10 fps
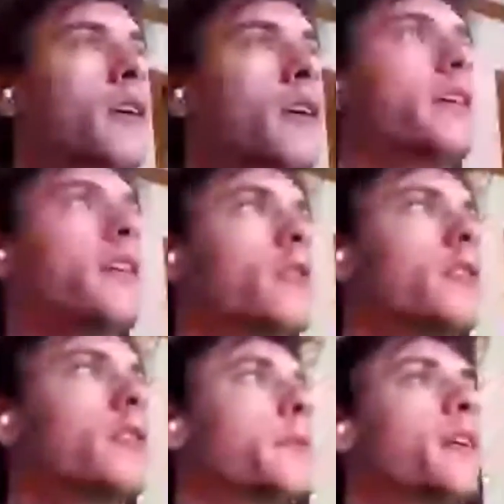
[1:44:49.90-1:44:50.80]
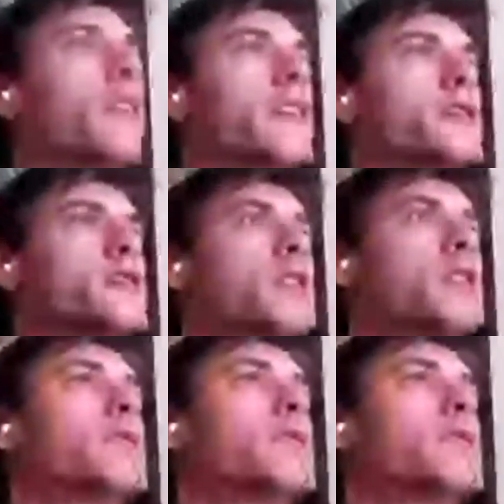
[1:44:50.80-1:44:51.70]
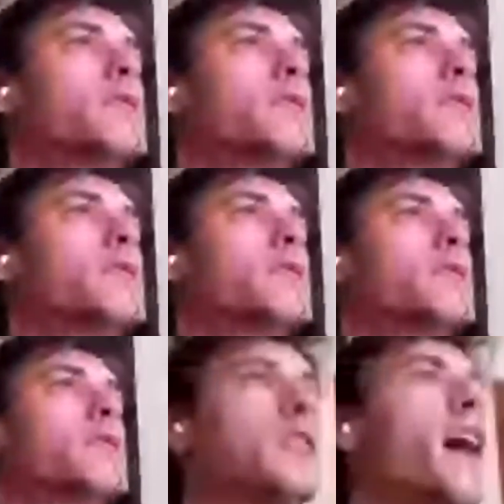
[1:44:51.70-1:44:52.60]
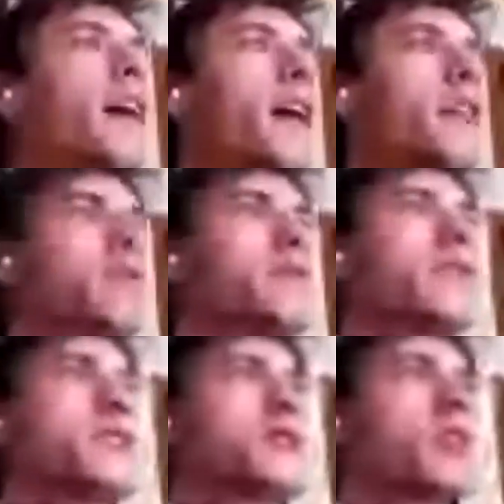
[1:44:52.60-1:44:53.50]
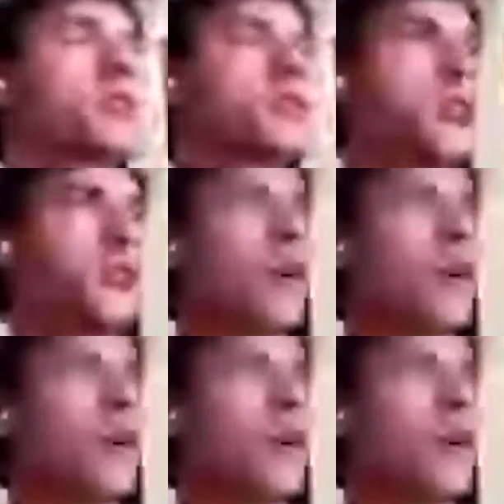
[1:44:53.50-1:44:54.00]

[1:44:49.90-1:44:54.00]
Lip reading: either end up killing yourself or just die out of exhaustion.